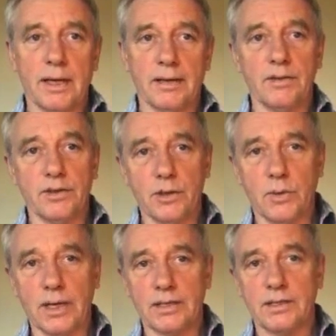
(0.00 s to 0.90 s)
and the
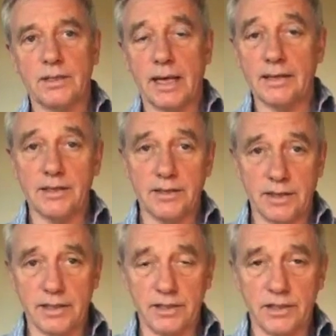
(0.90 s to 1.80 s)
US and in
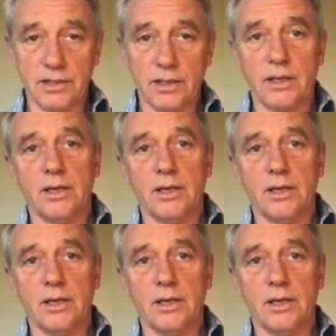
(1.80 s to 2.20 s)
the East,